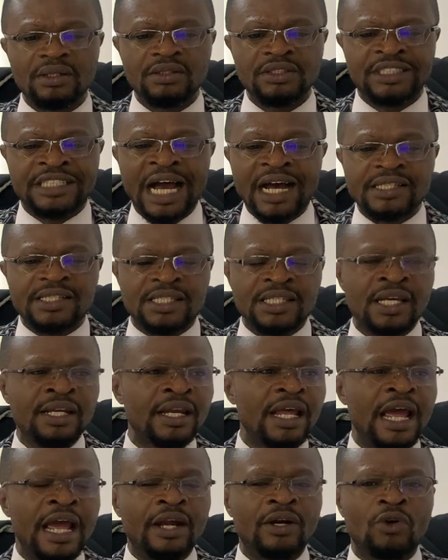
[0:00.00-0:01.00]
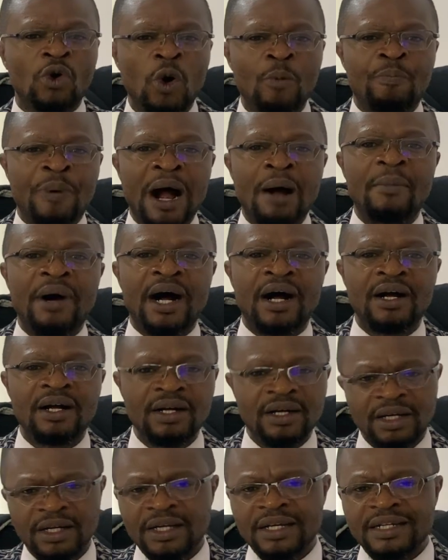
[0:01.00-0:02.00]
Jackson and Kopama,
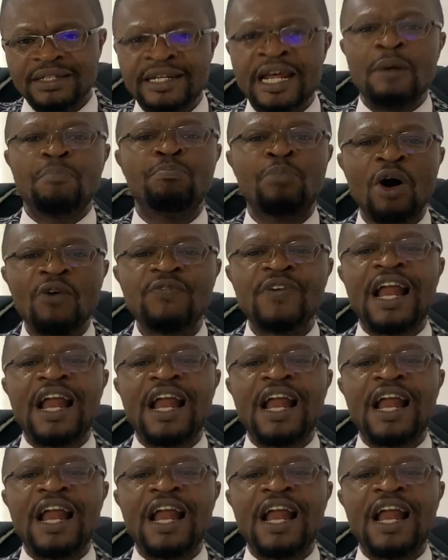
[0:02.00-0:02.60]
they both